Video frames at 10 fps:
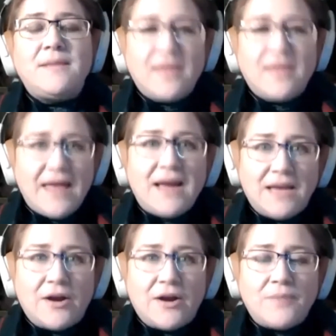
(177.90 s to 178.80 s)
That
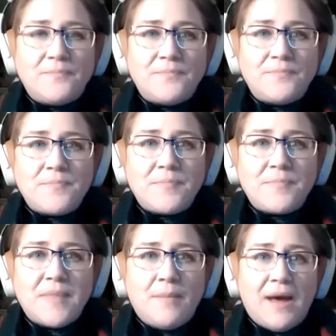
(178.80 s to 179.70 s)
year,
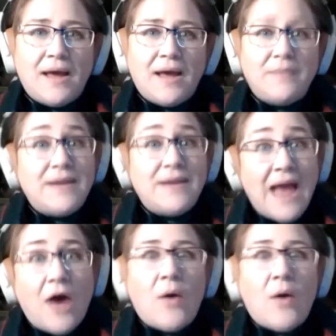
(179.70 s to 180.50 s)
my now